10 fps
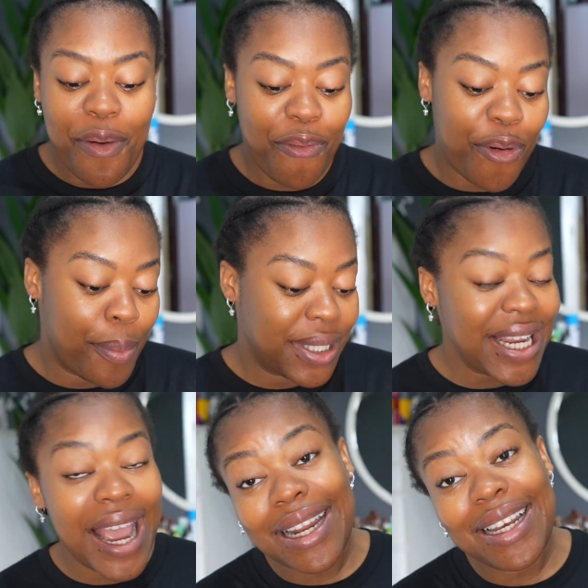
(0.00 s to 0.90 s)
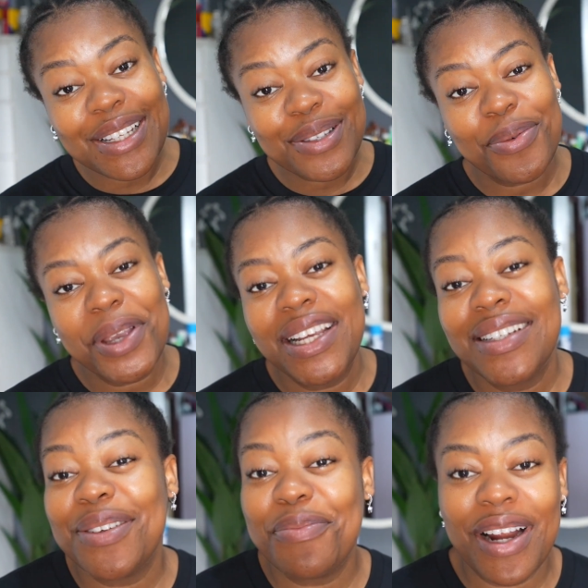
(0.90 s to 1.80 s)
from Chinalacewig.
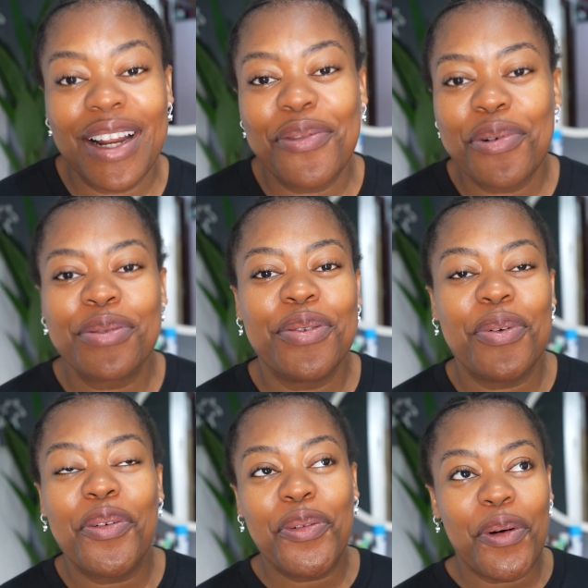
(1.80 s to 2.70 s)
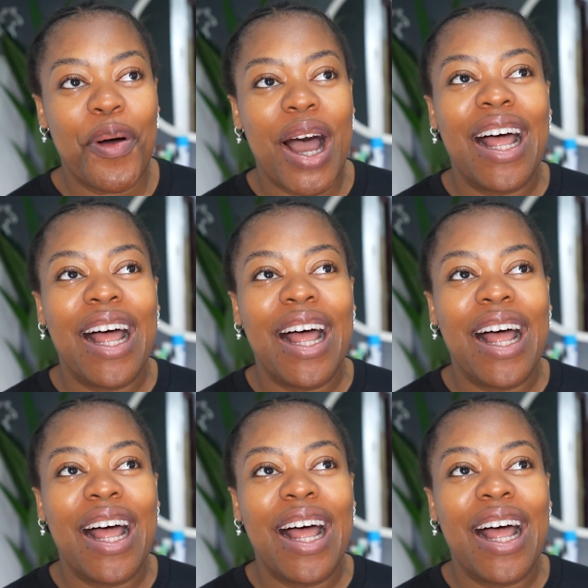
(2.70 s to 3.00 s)
This is a brand I've worked with before.